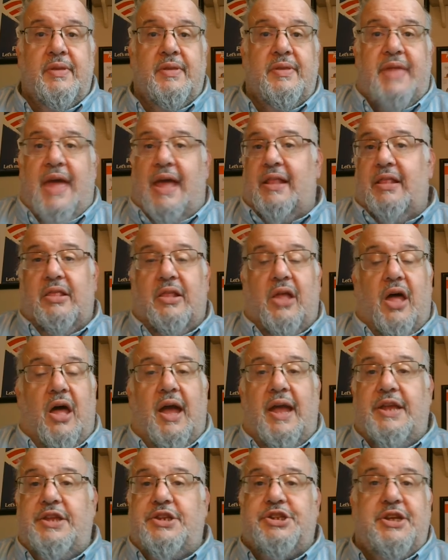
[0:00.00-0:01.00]
that
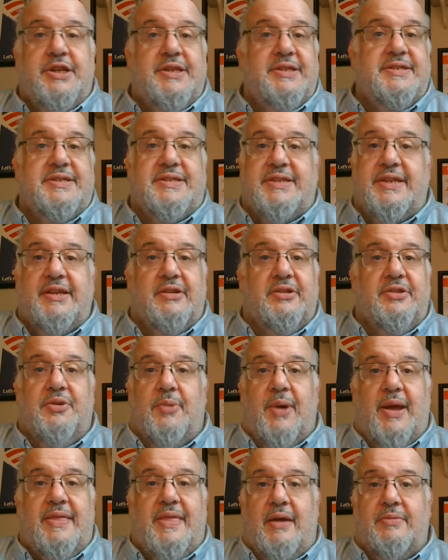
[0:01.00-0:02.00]
lie, cheat, and steal the
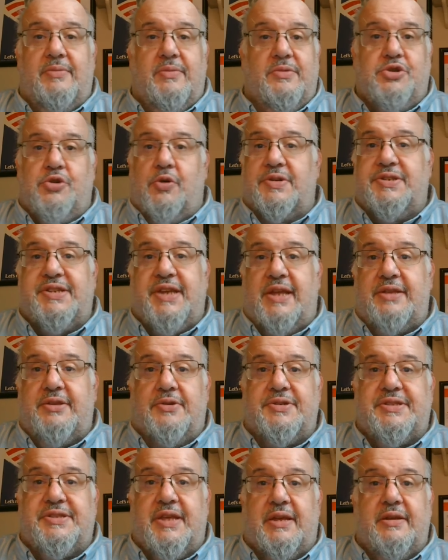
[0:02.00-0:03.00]
way that George
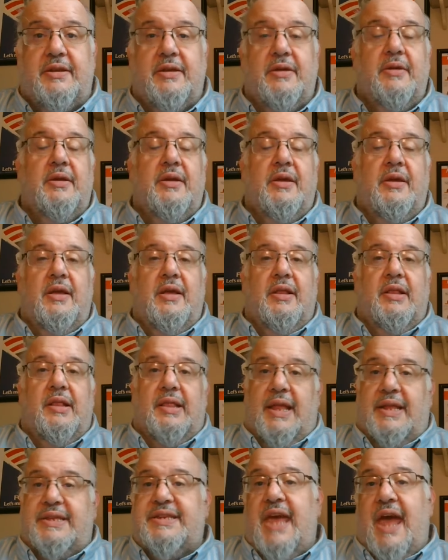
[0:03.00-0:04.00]
Santos did.
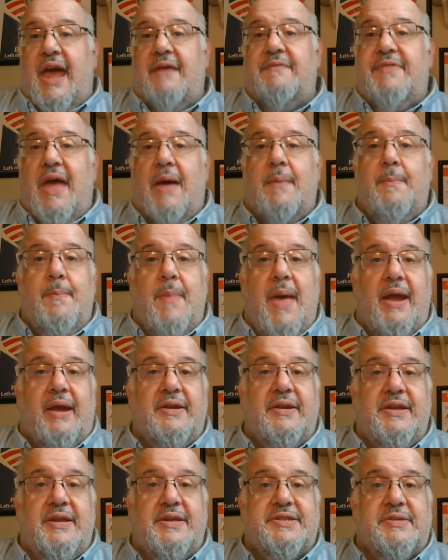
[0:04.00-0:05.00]
Let's have that
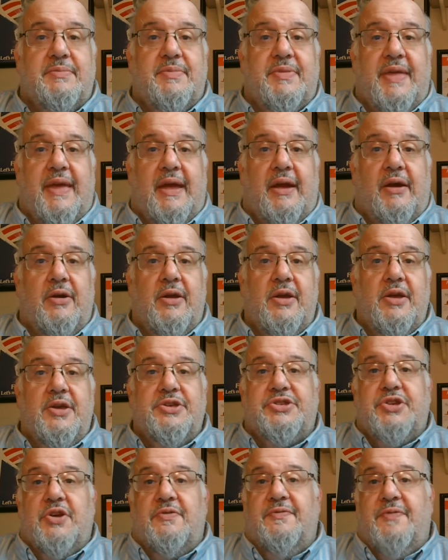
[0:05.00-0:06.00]
mechanism there
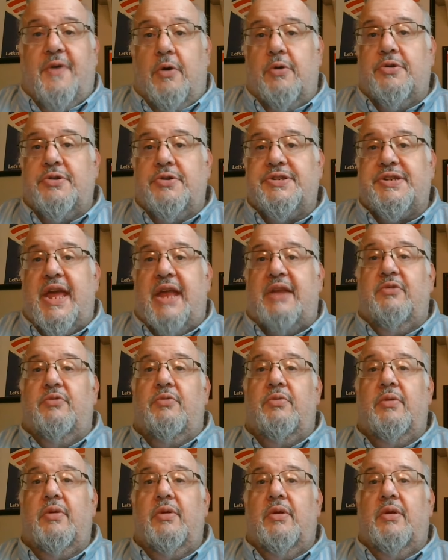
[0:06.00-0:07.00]
so voters
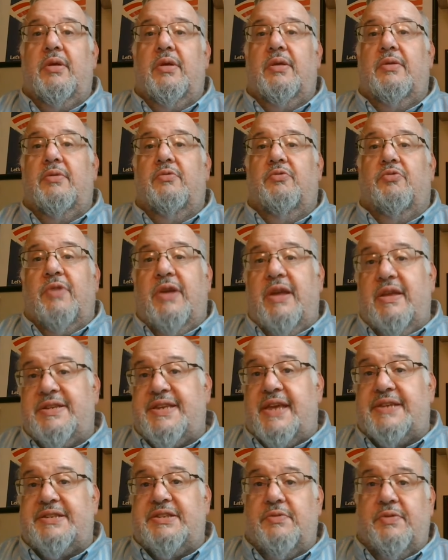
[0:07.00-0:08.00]
can
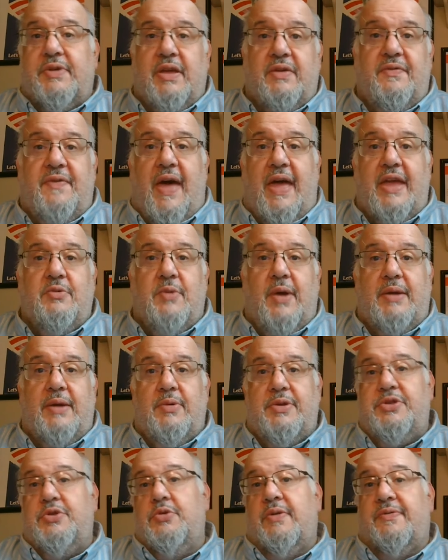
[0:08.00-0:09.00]
reassess and reevaluate
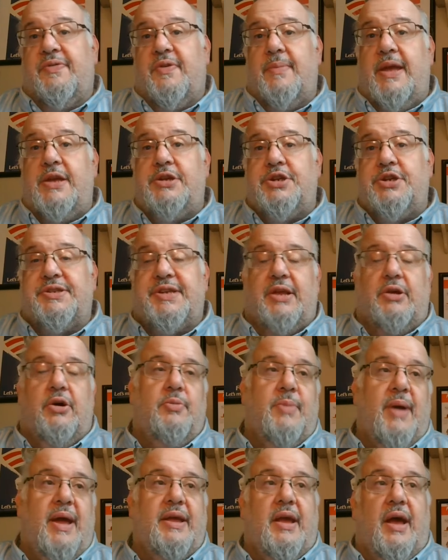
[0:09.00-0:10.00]
with new information, saying,
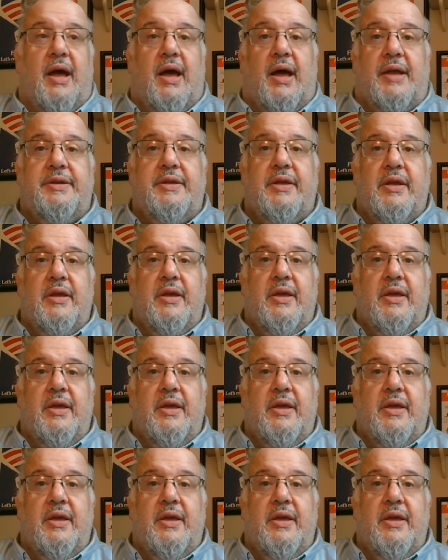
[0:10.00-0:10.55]
oh my God,